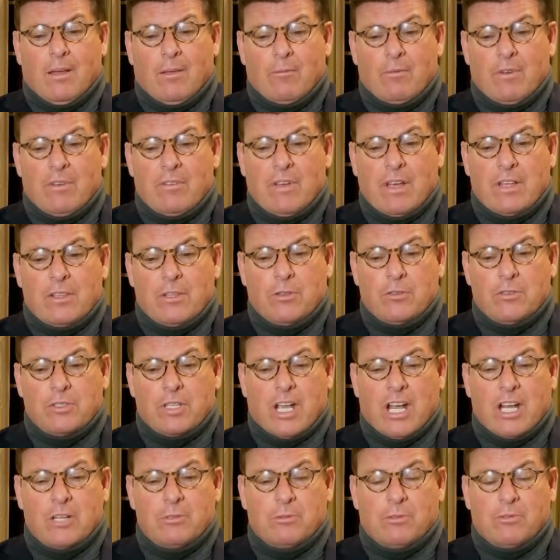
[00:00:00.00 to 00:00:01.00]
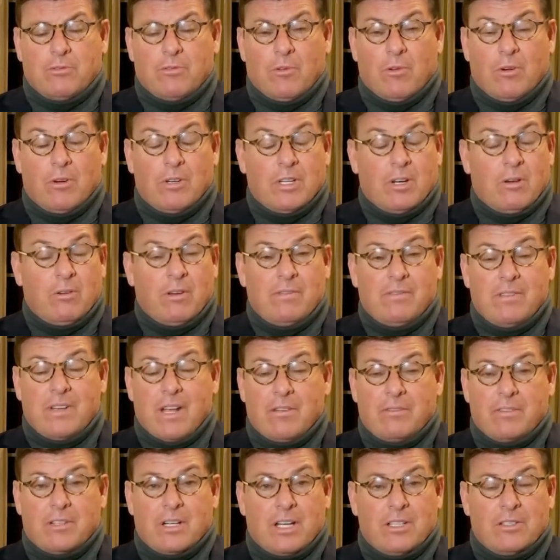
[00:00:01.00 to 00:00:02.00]
we've had those signs before. No, we've
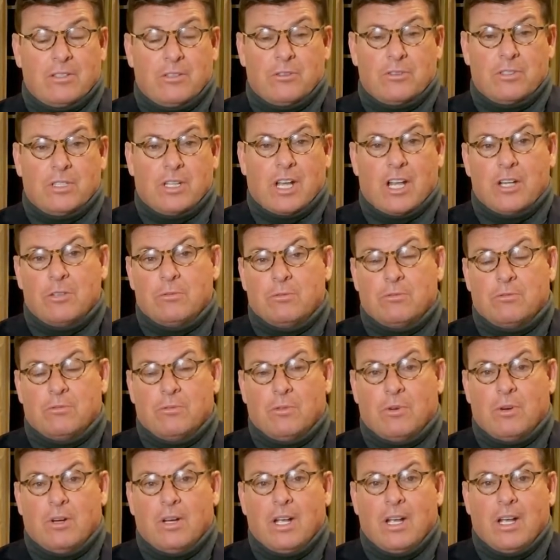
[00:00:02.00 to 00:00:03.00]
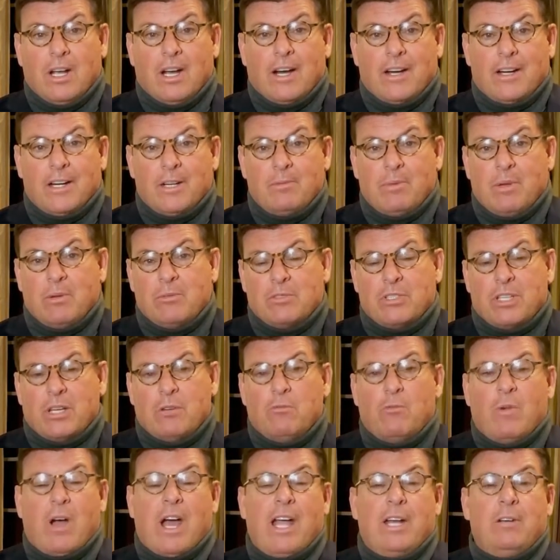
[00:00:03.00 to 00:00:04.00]
never had those signs before. I hear people say,
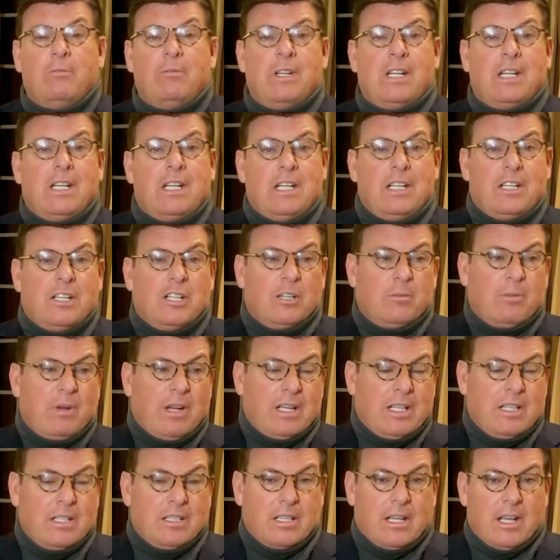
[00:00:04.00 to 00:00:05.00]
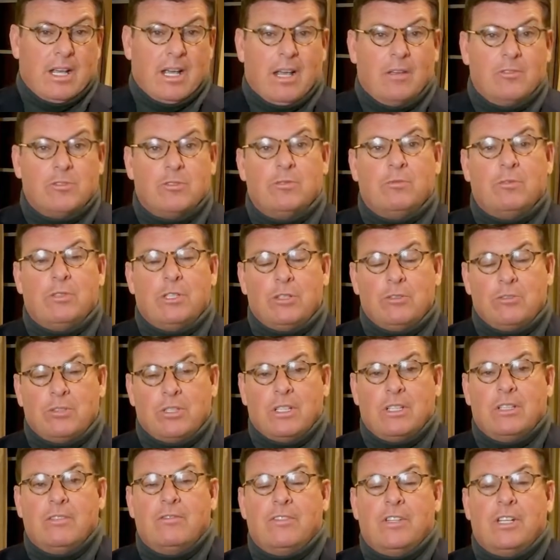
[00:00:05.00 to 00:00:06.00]
why do we need to hear about end times? When you
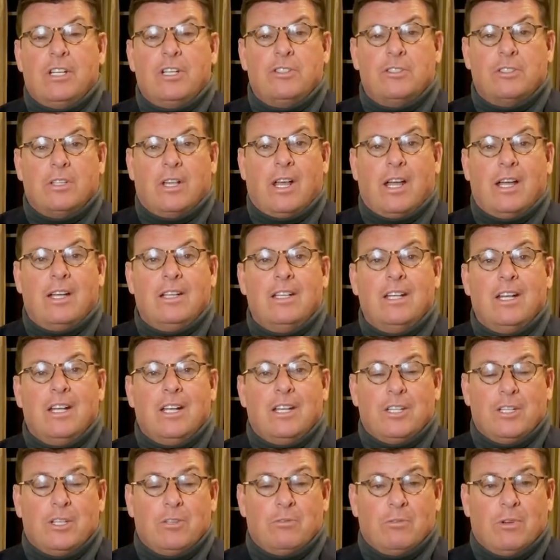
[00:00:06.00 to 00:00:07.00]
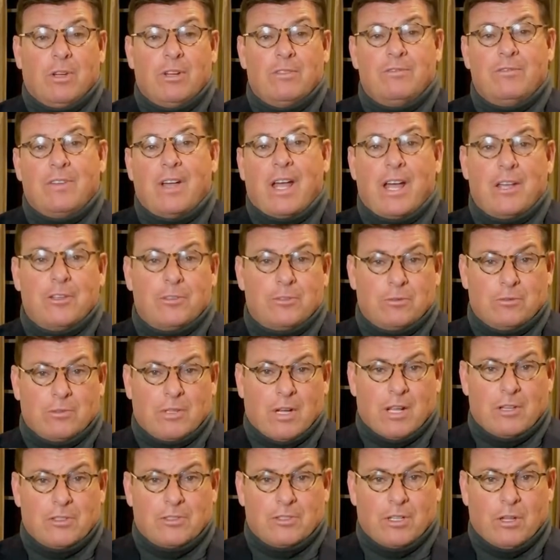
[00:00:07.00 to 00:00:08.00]
see the finish line, you run faster,
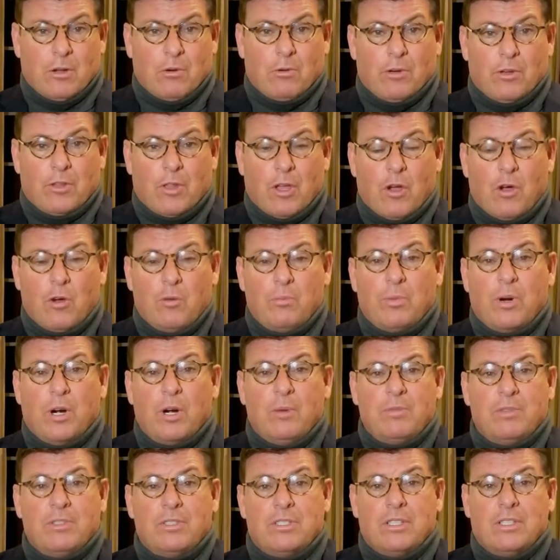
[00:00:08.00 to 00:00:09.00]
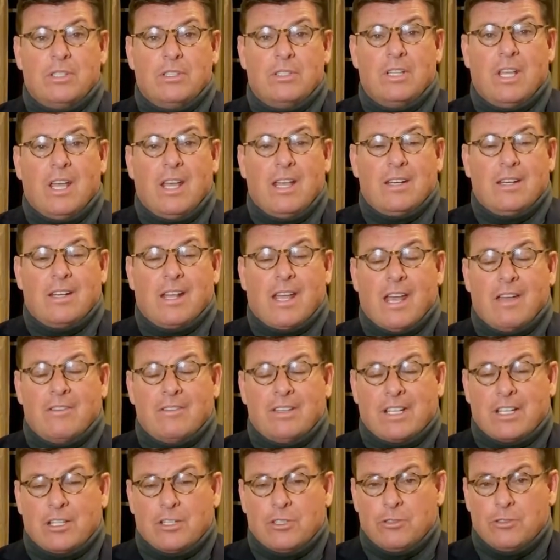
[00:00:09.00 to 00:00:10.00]
not slower. The whole purpose is to have
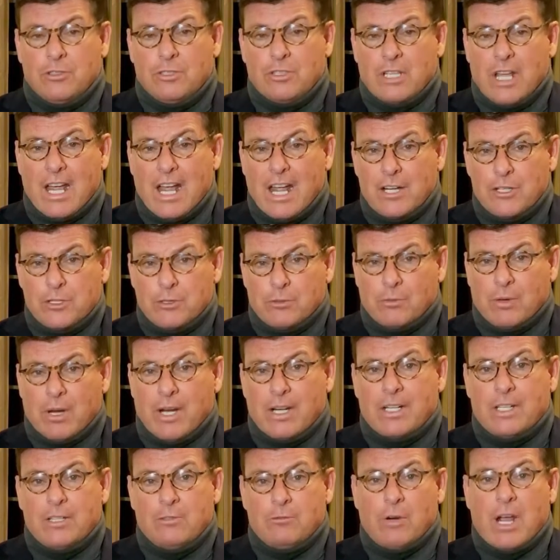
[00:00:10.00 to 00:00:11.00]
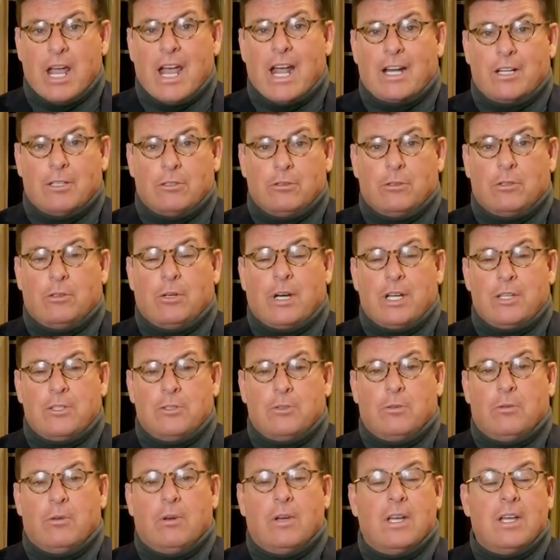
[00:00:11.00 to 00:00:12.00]
exaggerated, radical, great
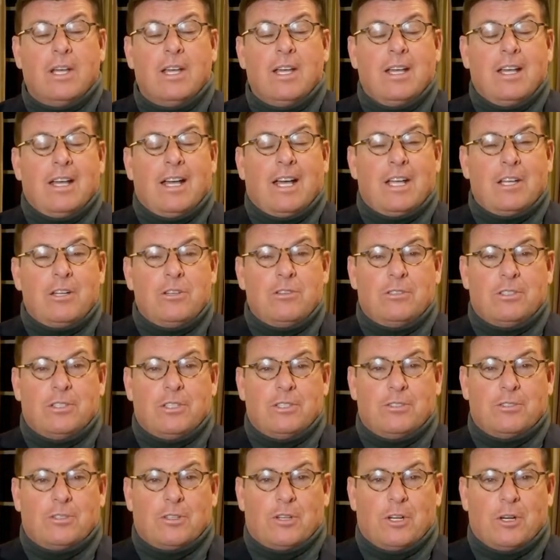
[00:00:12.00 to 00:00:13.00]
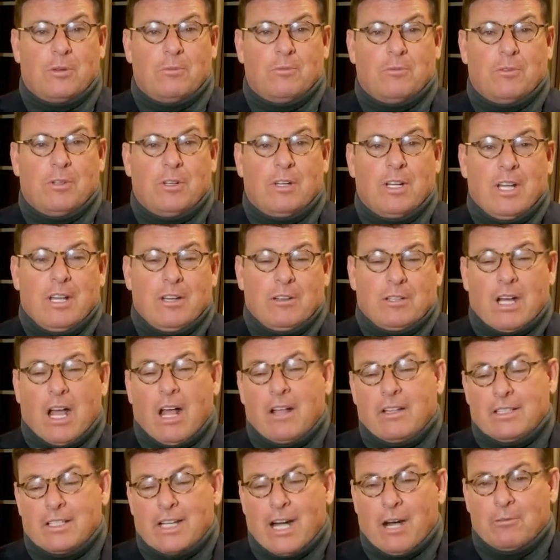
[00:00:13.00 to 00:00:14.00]
joy. I use this term, well,
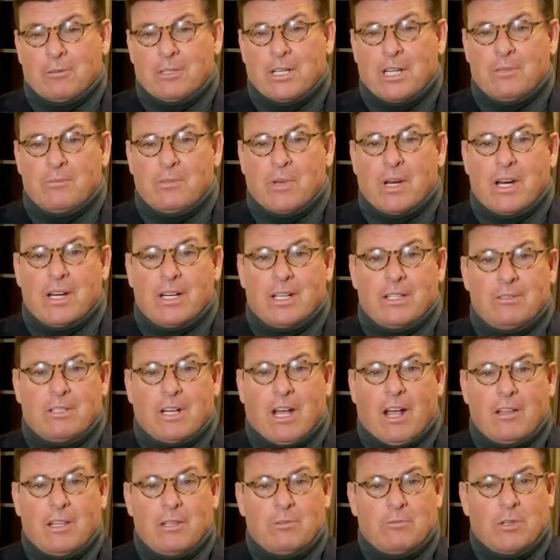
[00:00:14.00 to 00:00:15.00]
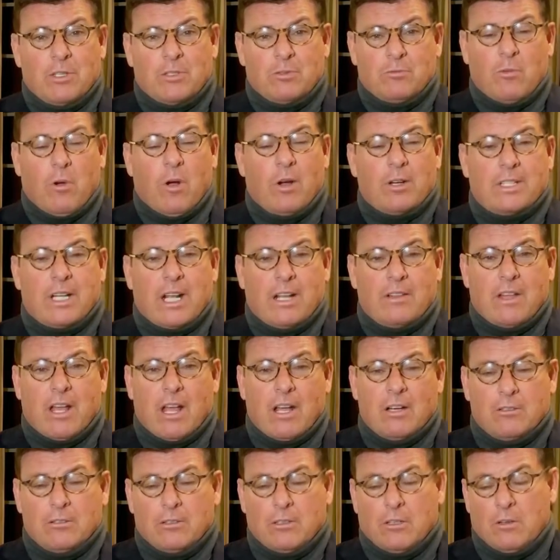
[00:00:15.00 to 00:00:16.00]
Colleen and I were getting married. Colleen wasn't walking down the
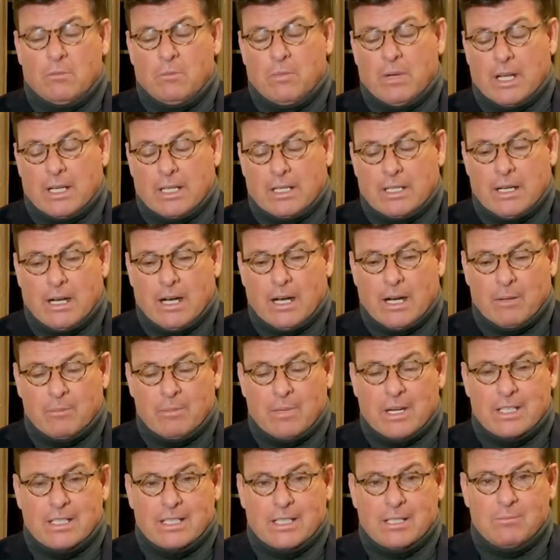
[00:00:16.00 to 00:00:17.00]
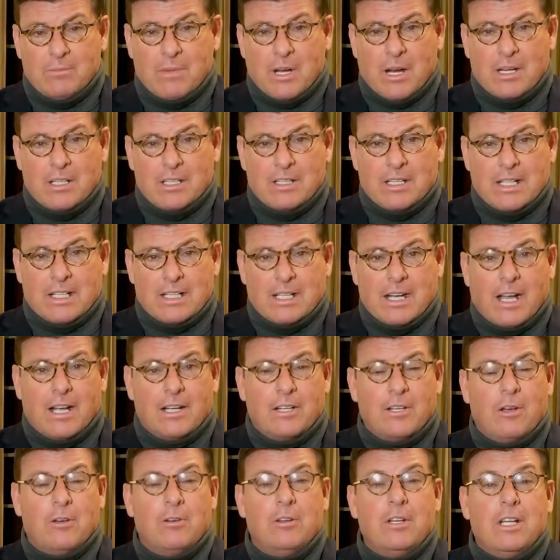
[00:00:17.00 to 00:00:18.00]
aisle going, oh my God, I'm about to get married to that
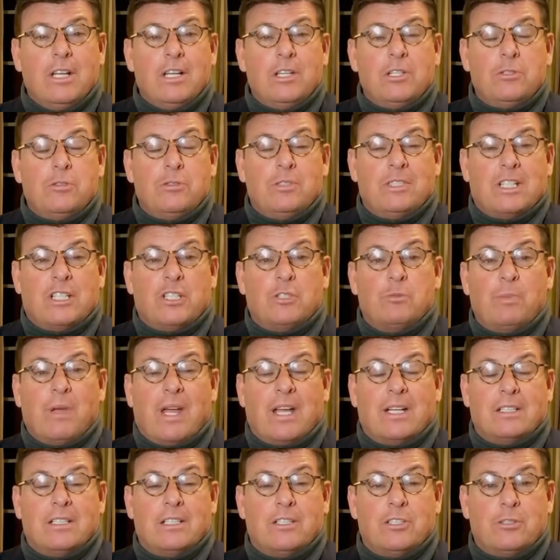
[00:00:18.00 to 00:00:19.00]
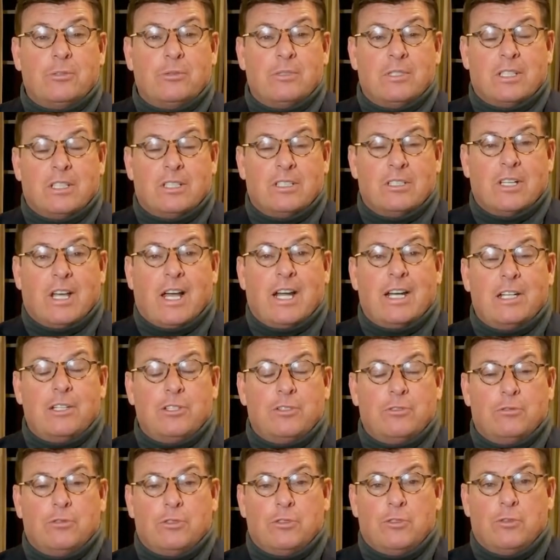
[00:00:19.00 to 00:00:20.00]
guy. No, she was expectant, she was
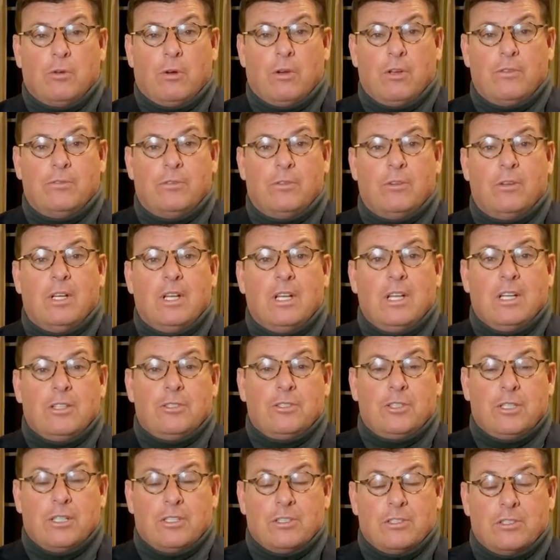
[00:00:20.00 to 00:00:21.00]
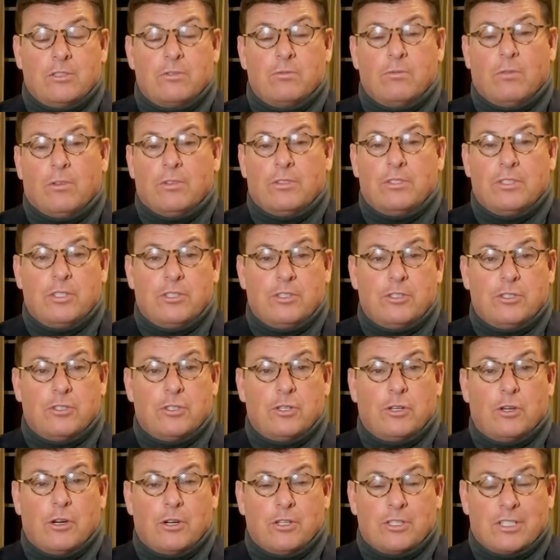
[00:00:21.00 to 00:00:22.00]
excited, she was joyful. Jesus wants his
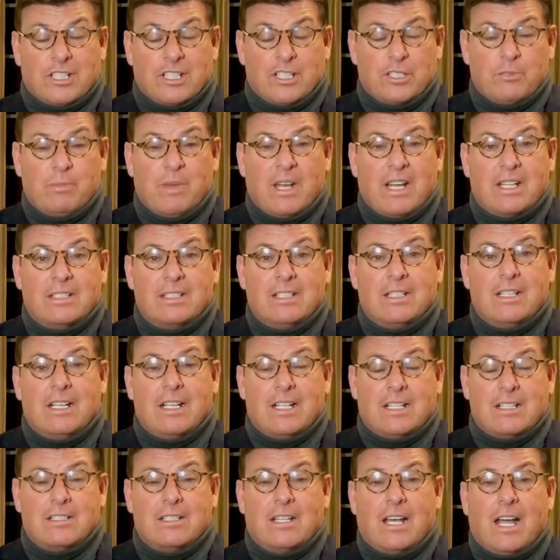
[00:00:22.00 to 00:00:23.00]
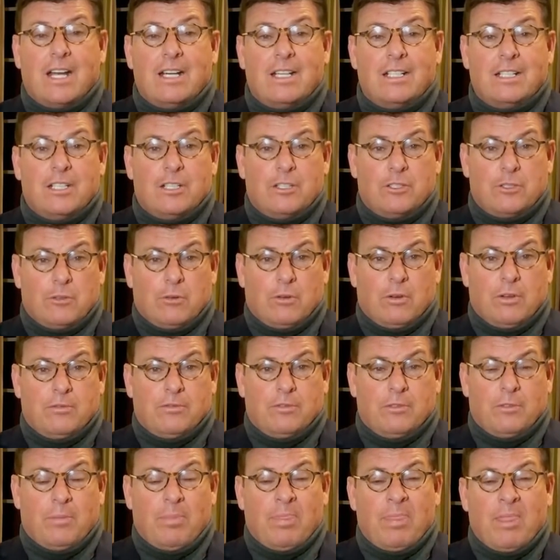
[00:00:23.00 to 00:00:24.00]
church expectant, excited, and
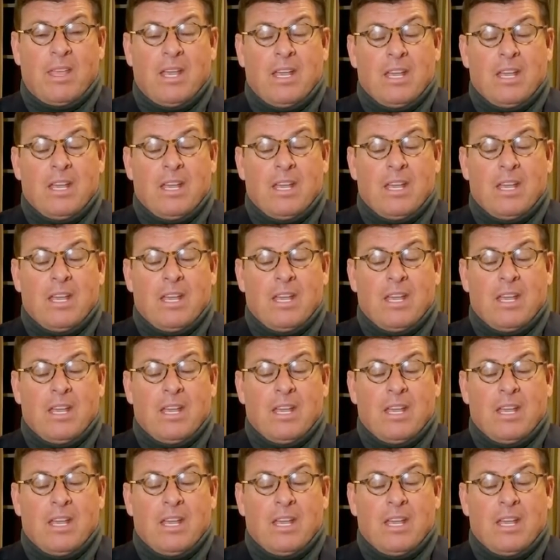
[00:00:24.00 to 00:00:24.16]
joyful.